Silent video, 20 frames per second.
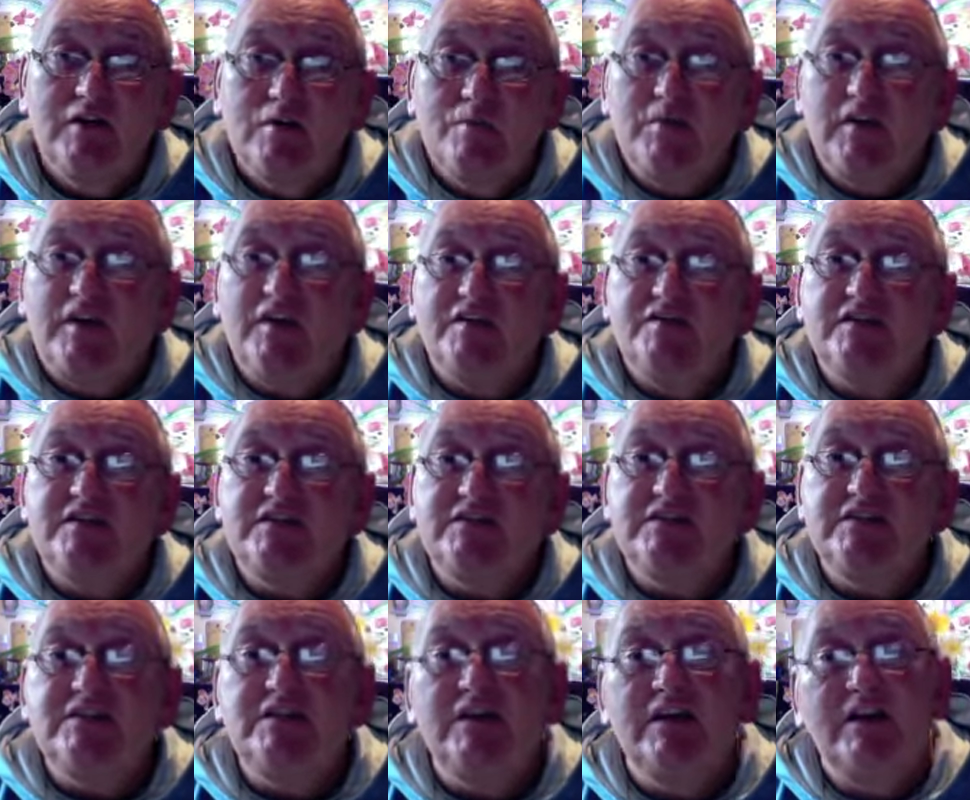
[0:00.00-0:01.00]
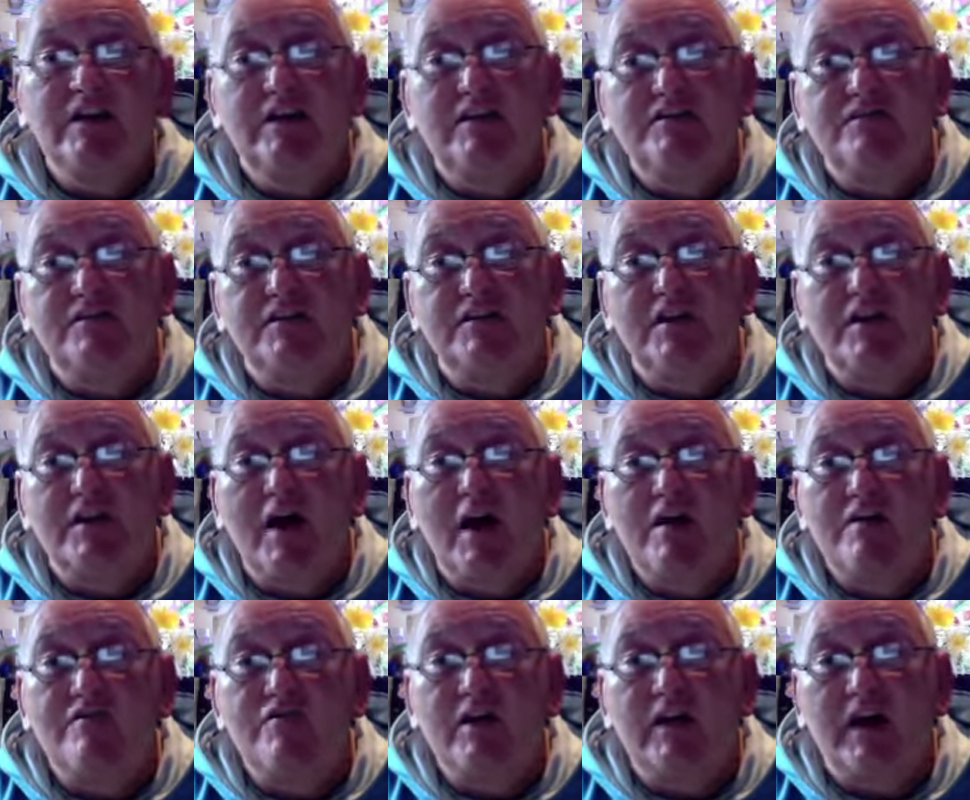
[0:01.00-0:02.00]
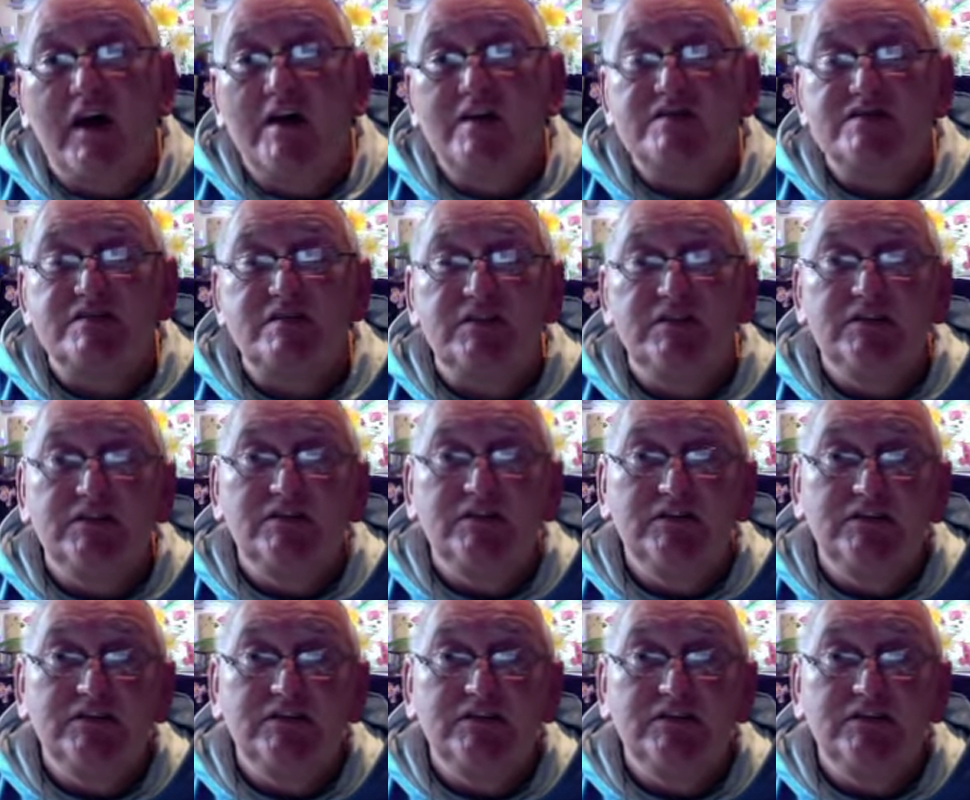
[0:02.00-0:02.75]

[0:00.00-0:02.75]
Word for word: because he didn't live in an ivory castle.